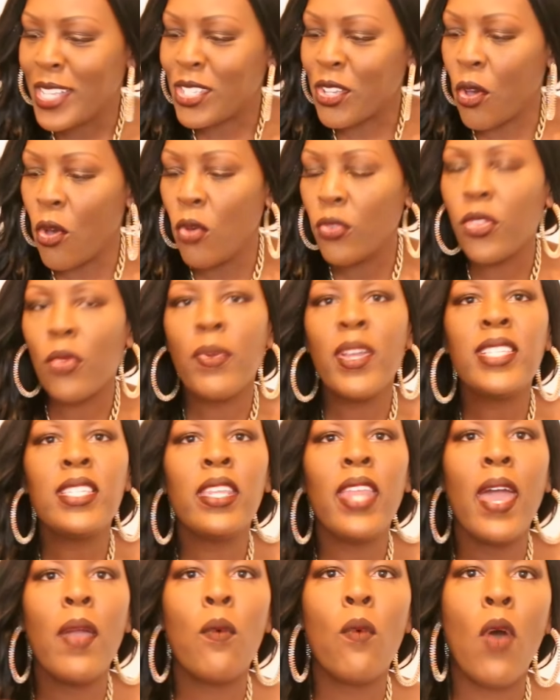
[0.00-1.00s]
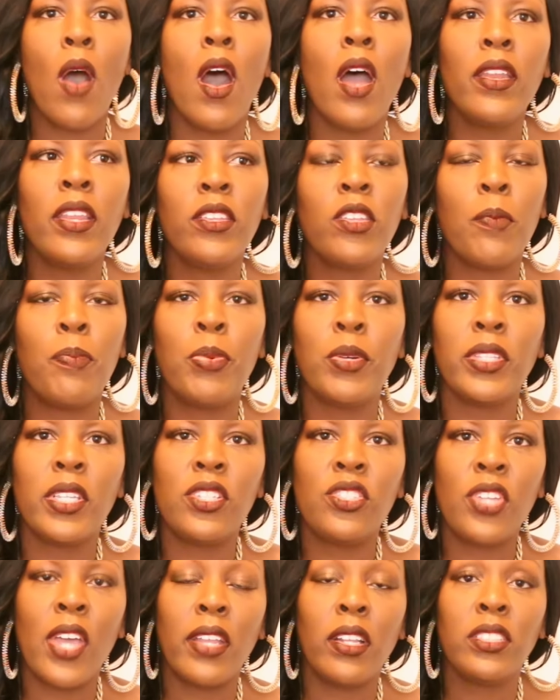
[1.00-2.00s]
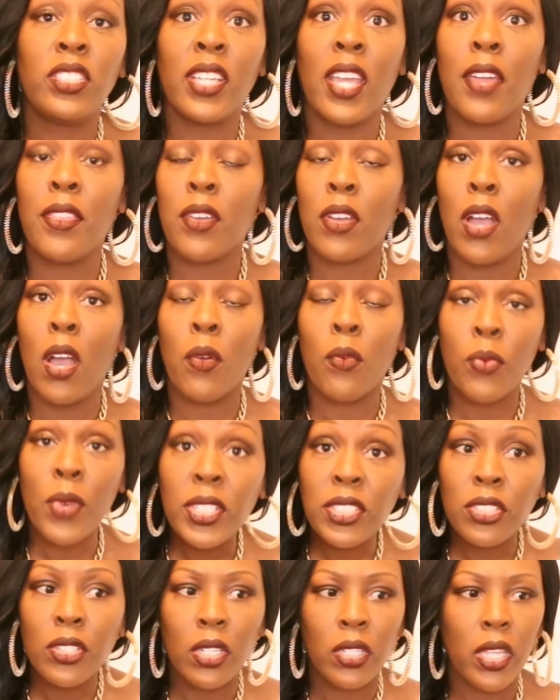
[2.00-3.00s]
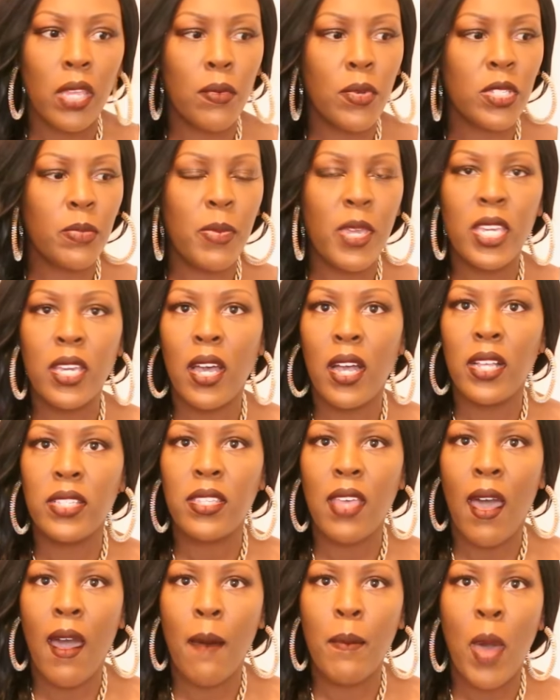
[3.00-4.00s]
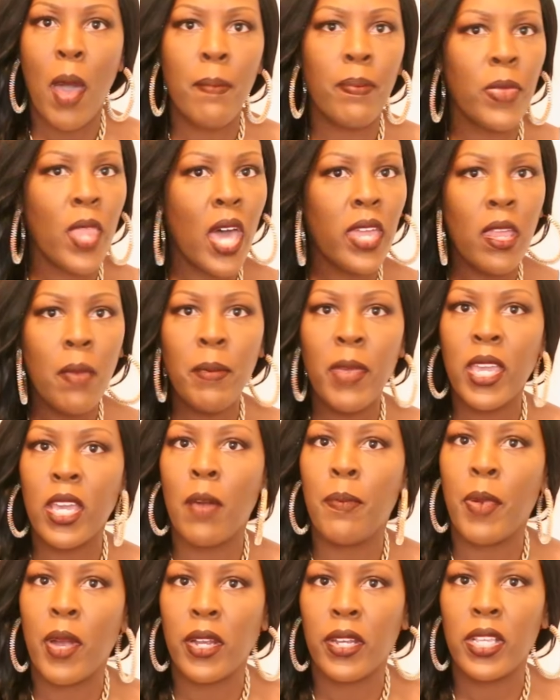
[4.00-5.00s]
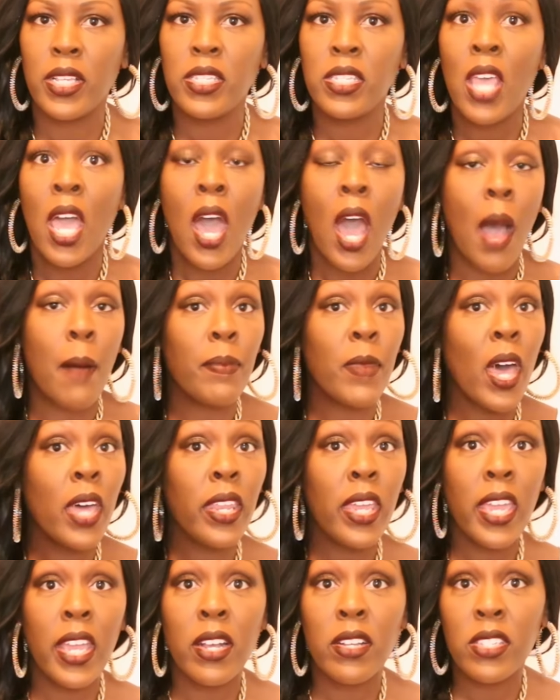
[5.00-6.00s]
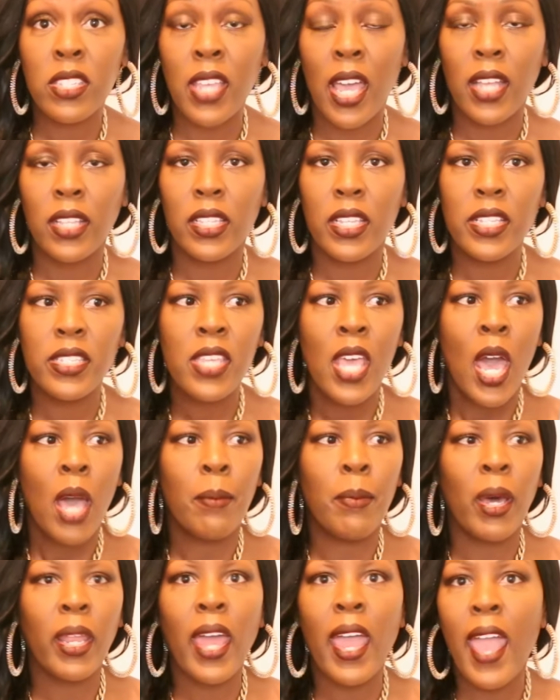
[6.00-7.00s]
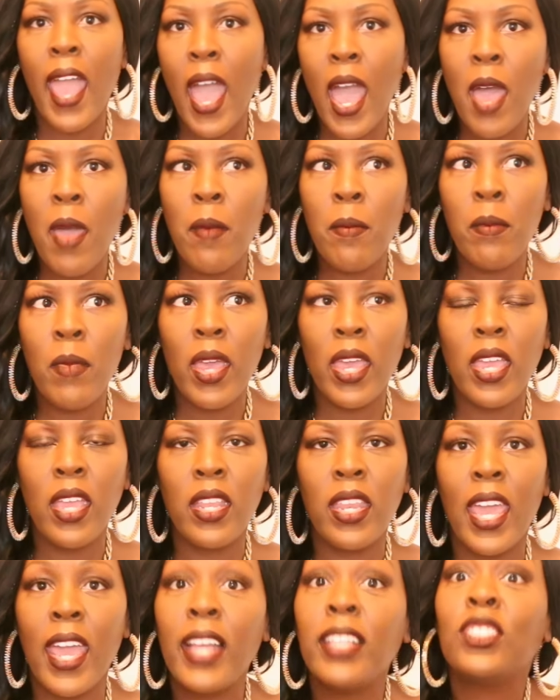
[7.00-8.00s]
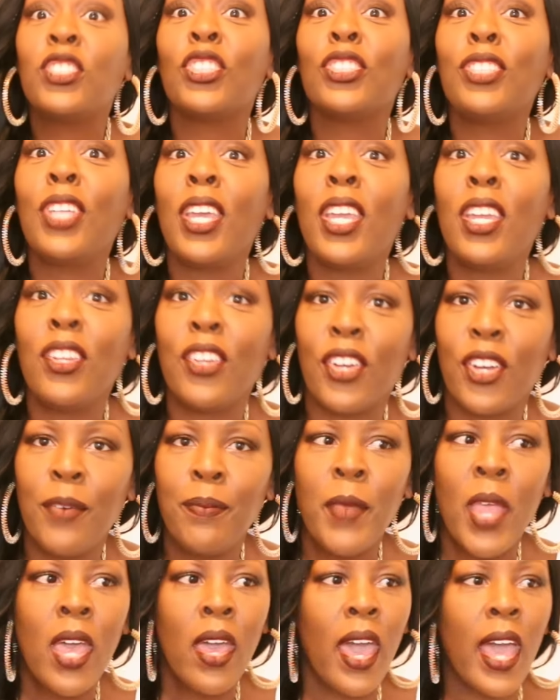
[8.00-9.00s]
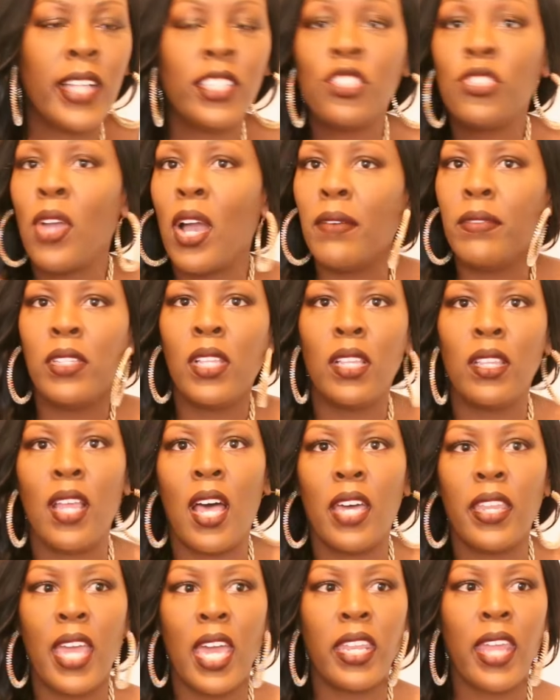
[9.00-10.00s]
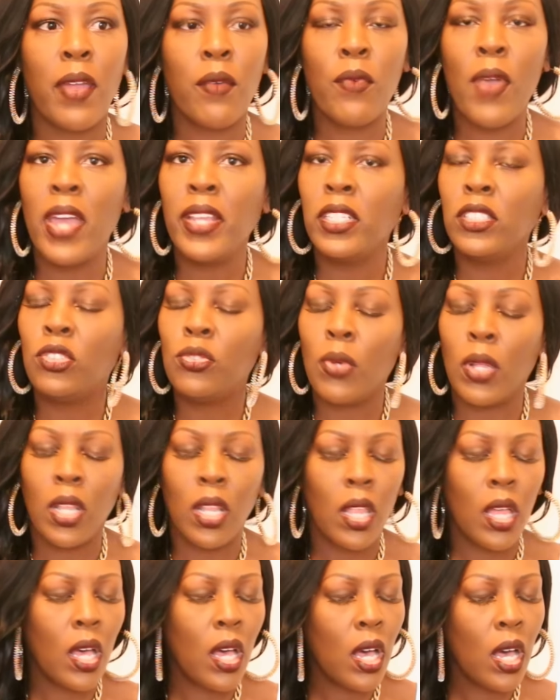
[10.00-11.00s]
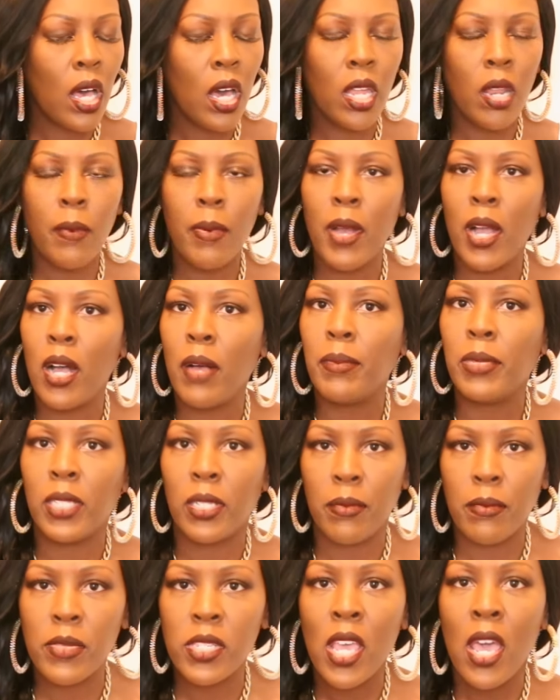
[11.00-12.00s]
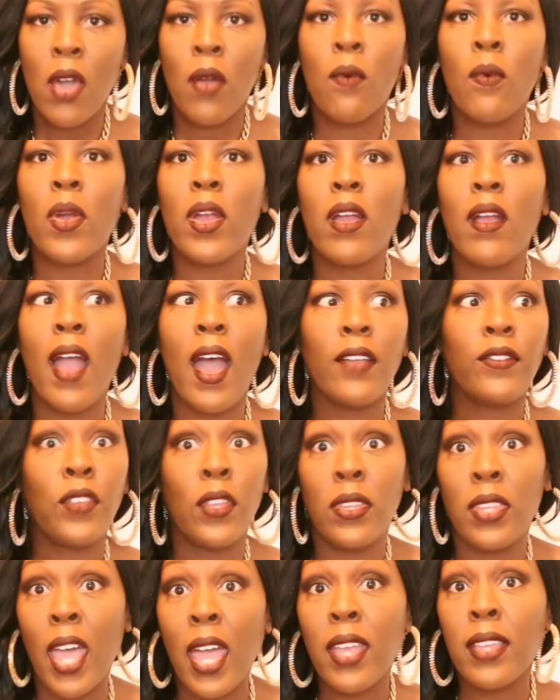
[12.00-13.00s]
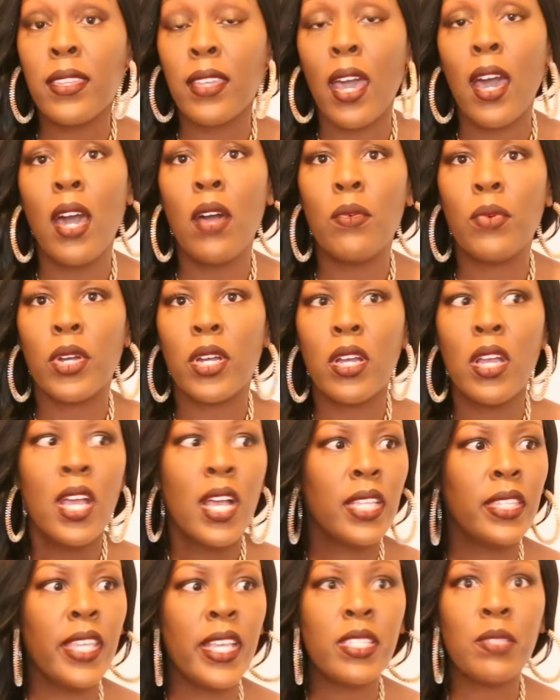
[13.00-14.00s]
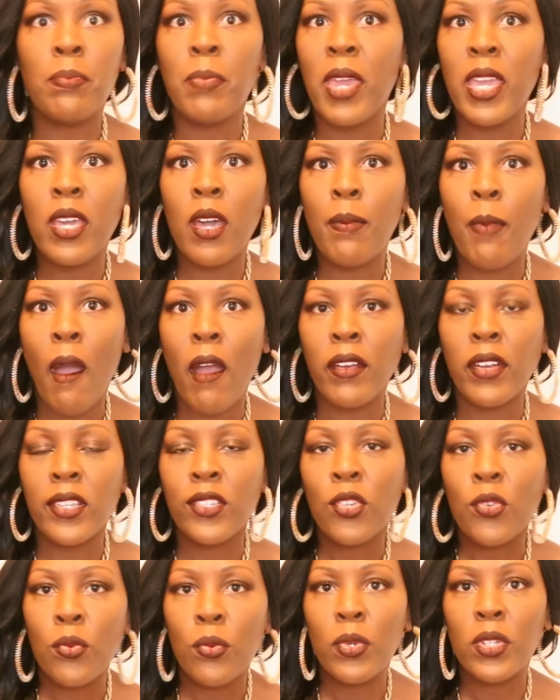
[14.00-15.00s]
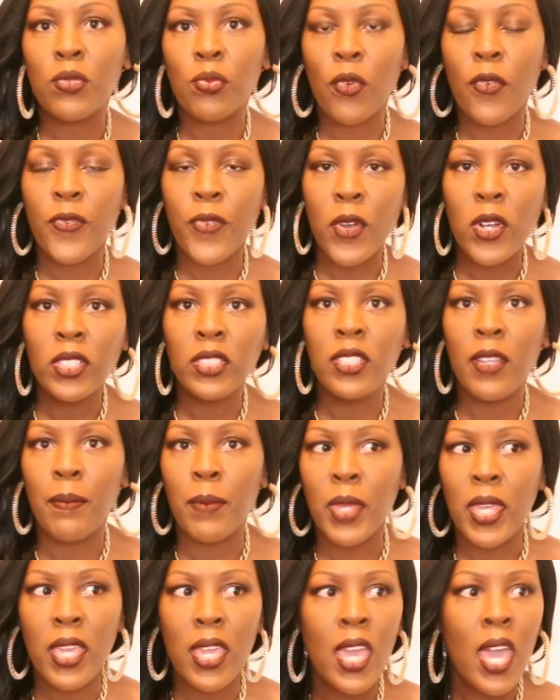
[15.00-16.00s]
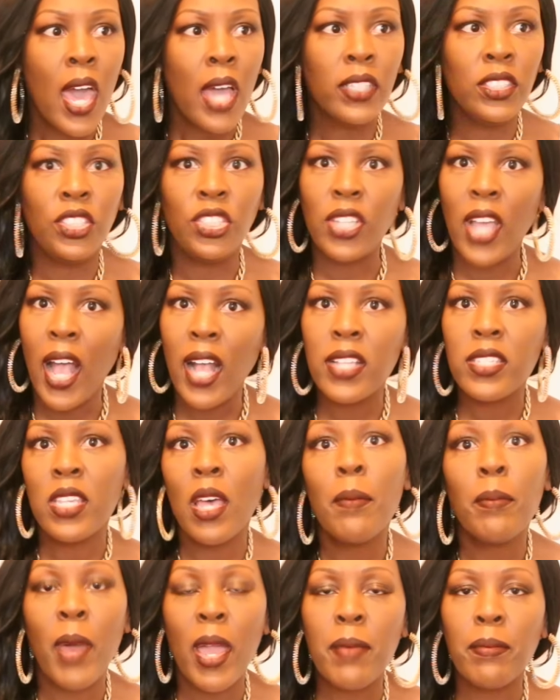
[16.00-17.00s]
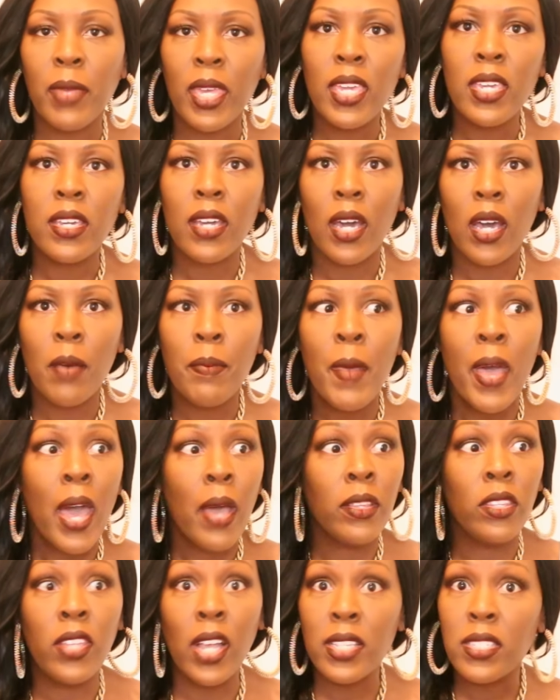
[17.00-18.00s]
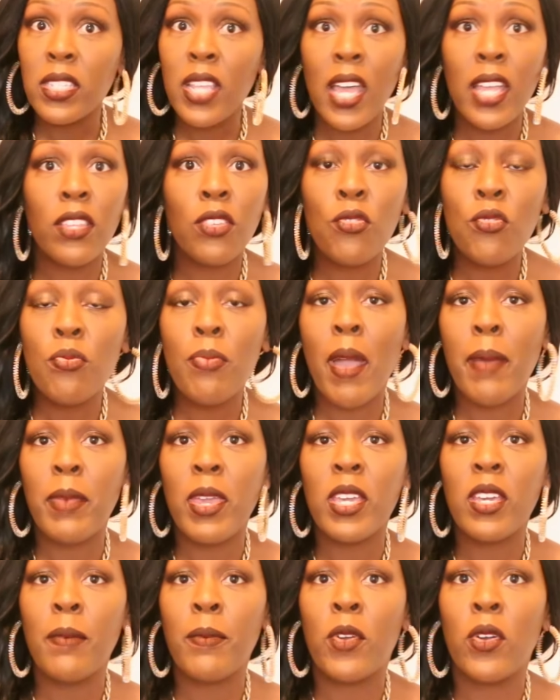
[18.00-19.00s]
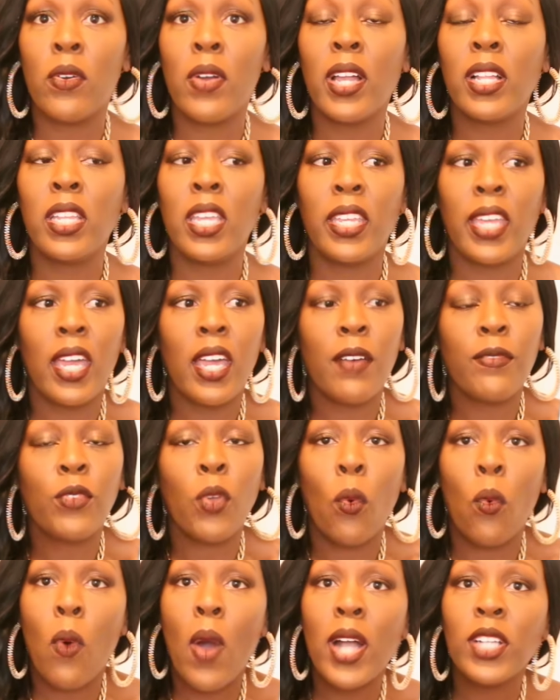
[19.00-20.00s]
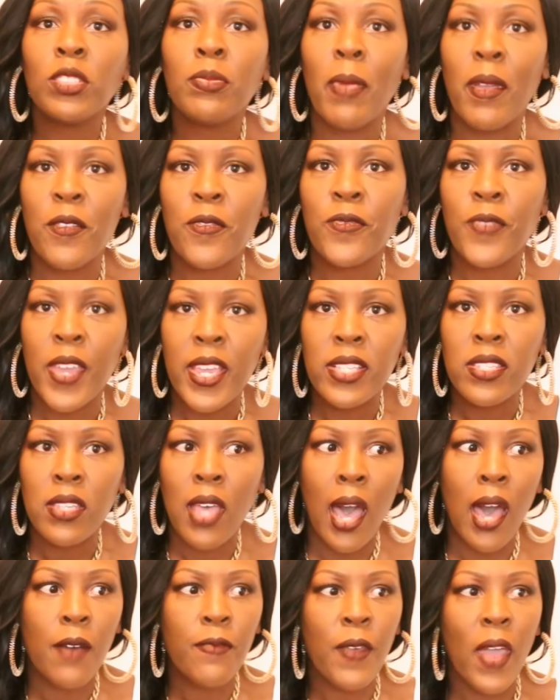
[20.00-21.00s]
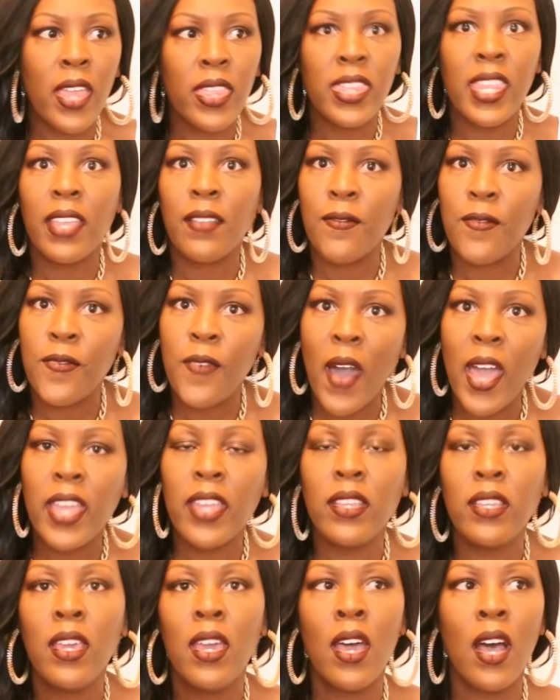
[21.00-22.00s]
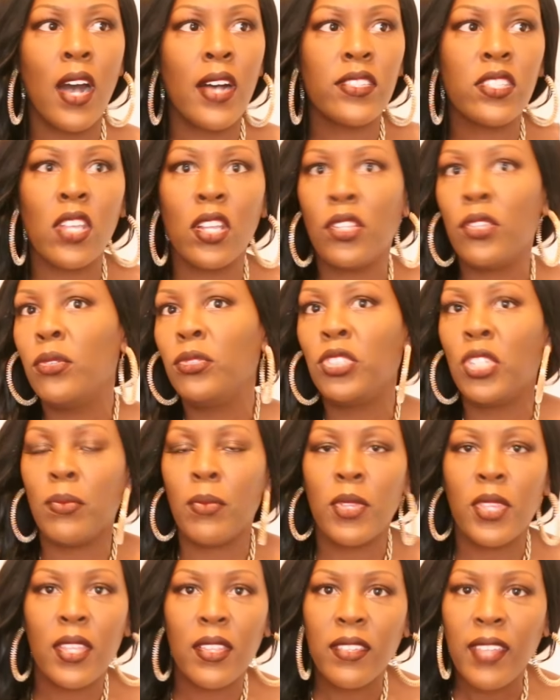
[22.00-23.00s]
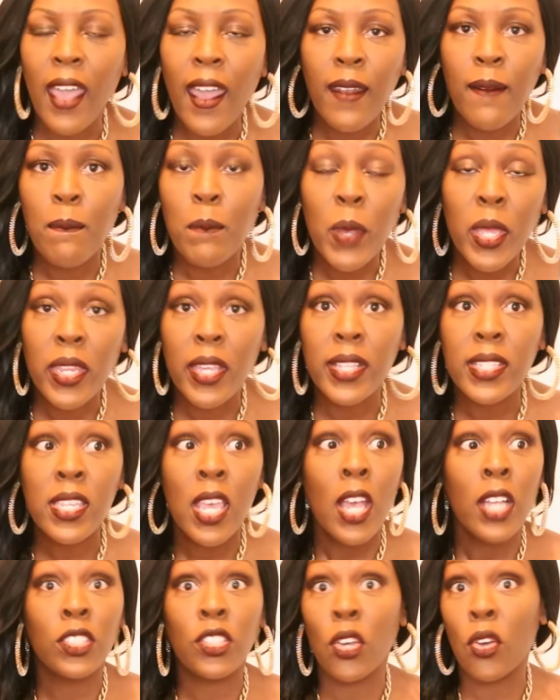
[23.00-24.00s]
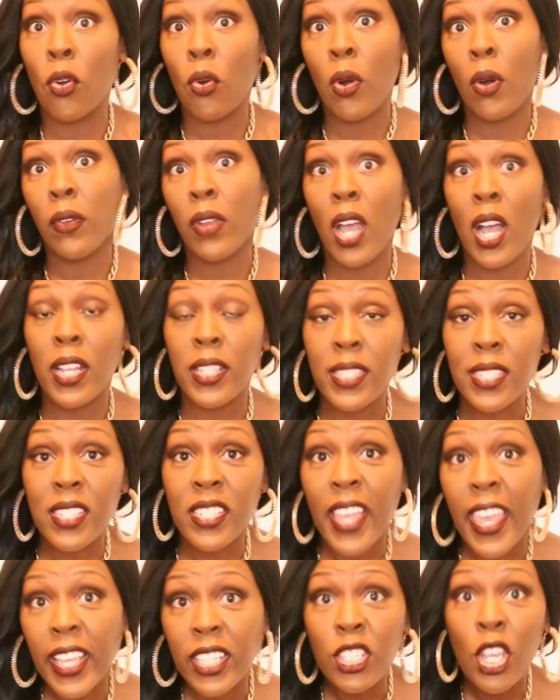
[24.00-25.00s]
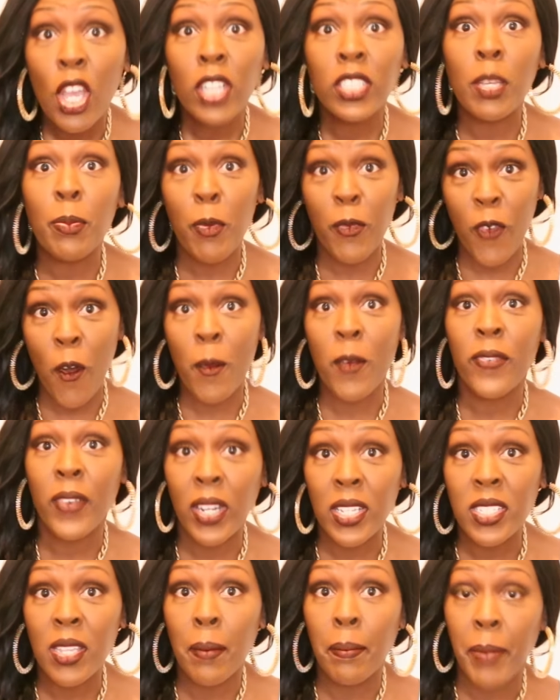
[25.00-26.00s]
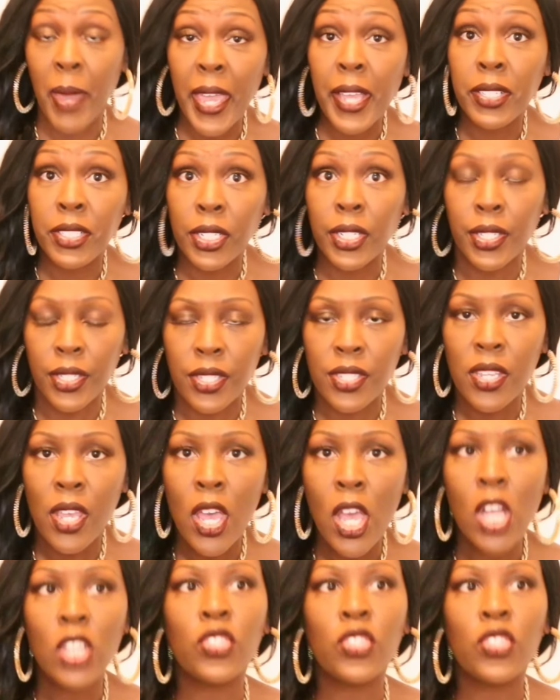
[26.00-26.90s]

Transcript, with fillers: So the reason I wanted to put this channel together originally was because um, I'm not a makeup artist, I'm not a hairstylist, but I am an entertainer and travel a lot, and I ran into a lot of problems where at the ninth hour, this makeup artist who was referred to me jacks up my makeup, does not do my makeup correctly, and I have to wash my face off and then find a solution within ten minutes to go out on stage to perform in front of some Bajans.